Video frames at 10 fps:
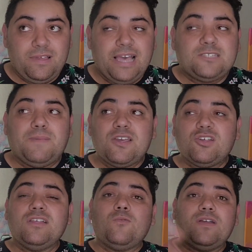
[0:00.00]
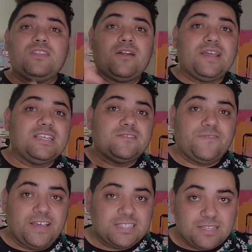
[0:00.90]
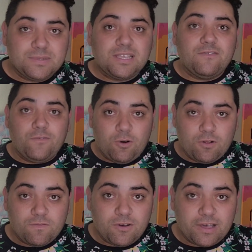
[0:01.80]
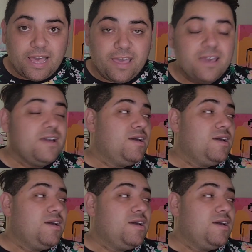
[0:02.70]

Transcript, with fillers: Especially when there is victims involved, okay?